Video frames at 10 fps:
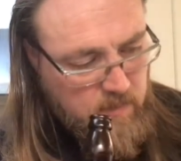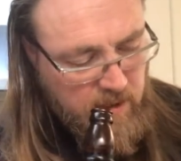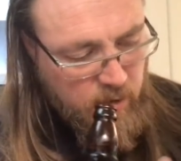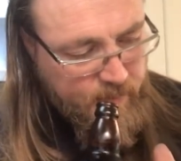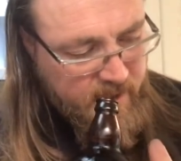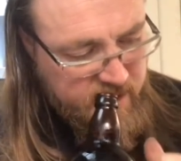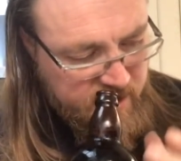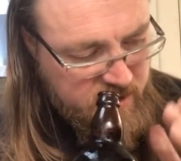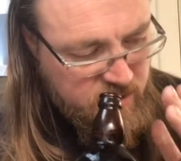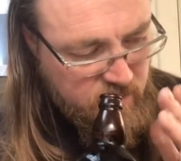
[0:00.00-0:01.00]
A little bit of
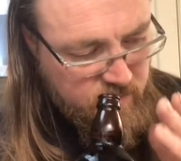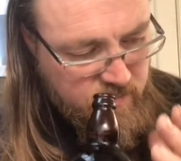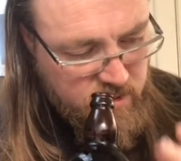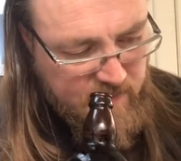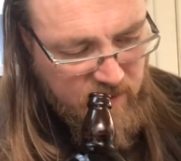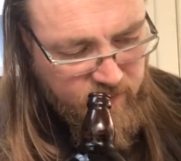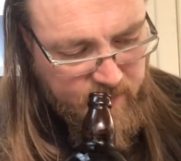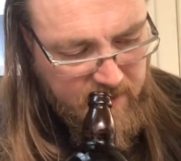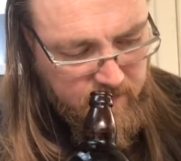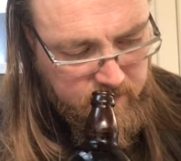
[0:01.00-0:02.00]
yeast smell
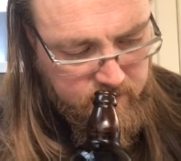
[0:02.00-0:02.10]
from it.